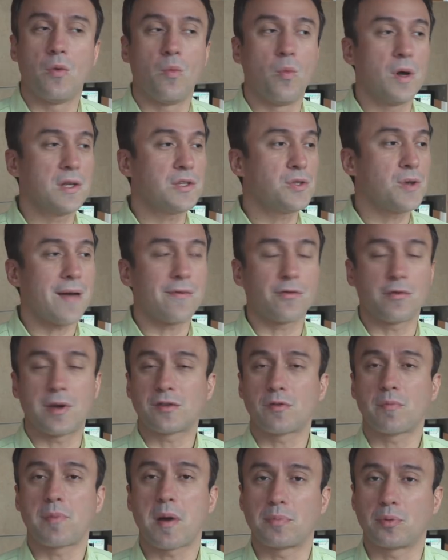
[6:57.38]
once you have a
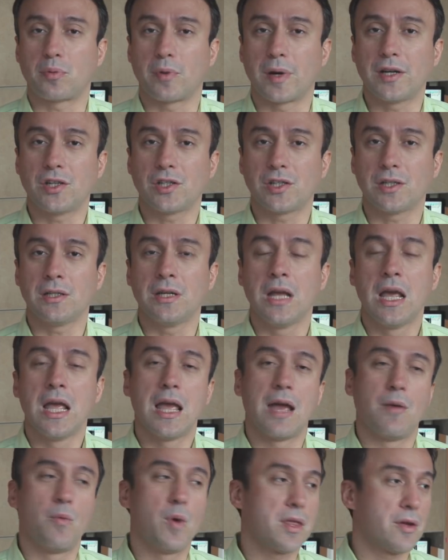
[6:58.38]
retro preparation,
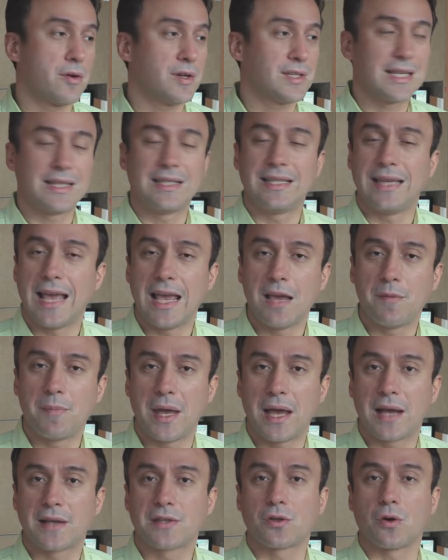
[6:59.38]
whether it's at the
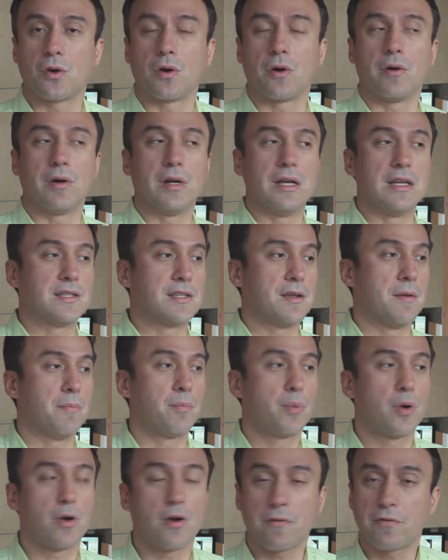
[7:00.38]
apex or it's a
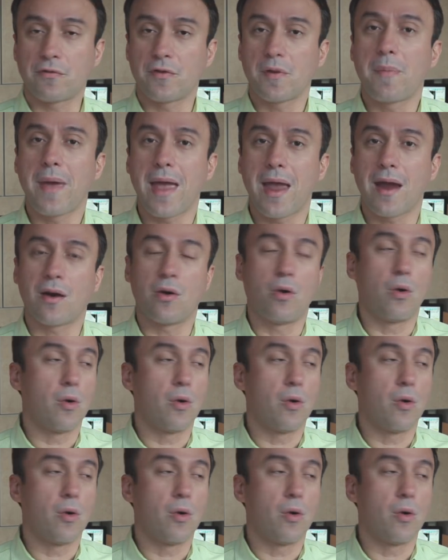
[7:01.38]
perf repair,